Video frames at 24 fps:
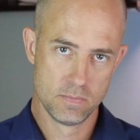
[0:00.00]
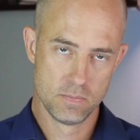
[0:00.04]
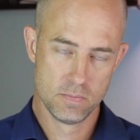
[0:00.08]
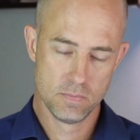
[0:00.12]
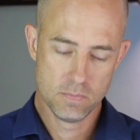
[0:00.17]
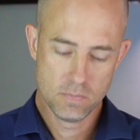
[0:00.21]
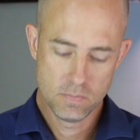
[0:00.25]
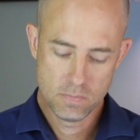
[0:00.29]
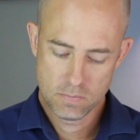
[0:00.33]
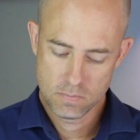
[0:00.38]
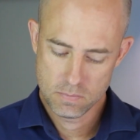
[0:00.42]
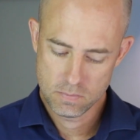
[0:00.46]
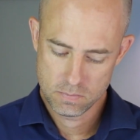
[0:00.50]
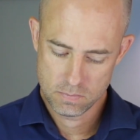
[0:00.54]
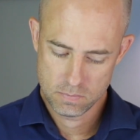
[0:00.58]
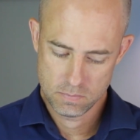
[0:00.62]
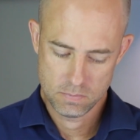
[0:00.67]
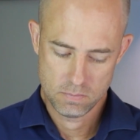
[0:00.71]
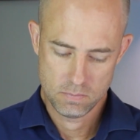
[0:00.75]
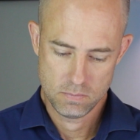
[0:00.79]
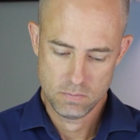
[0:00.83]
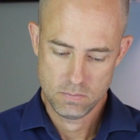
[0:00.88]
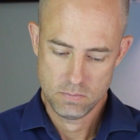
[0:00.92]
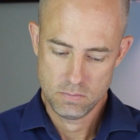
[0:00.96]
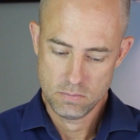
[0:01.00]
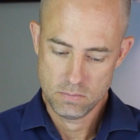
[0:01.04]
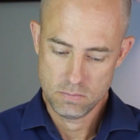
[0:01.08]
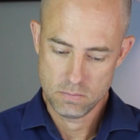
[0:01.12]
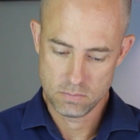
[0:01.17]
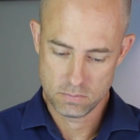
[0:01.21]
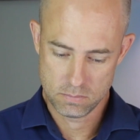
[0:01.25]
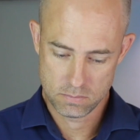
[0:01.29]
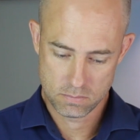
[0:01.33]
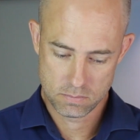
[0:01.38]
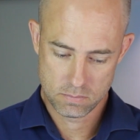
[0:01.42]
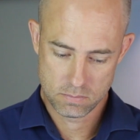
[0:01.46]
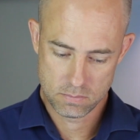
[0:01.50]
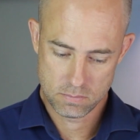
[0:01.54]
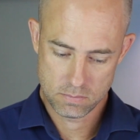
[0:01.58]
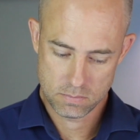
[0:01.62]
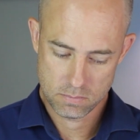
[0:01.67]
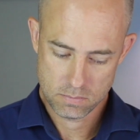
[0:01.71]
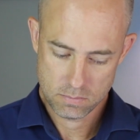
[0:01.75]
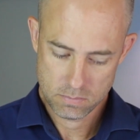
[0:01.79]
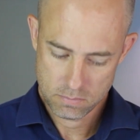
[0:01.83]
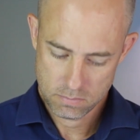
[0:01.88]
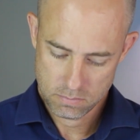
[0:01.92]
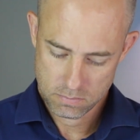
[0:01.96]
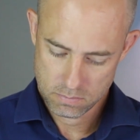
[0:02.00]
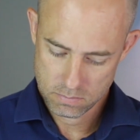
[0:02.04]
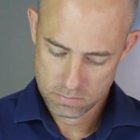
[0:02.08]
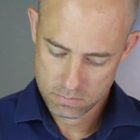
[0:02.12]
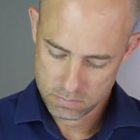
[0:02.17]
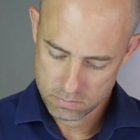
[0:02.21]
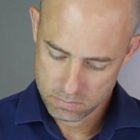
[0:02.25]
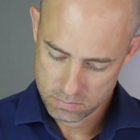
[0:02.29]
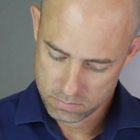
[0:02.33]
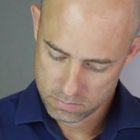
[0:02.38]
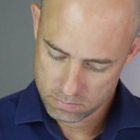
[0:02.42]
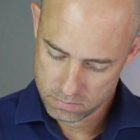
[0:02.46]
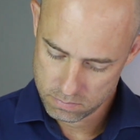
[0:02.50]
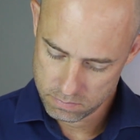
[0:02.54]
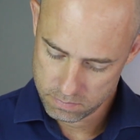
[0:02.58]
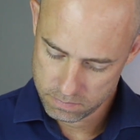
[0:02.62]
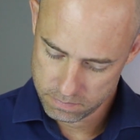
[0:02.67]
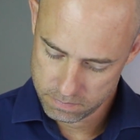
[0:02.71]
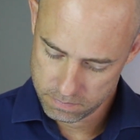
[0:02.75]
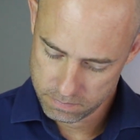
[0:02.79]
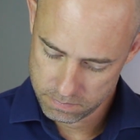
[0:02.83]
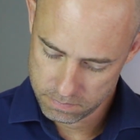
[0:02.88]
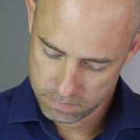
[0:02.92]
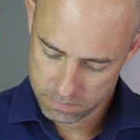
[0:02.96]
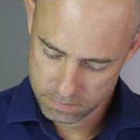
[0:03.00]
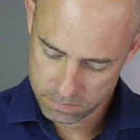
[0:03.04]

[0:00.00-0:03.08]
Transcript: Nothing is said.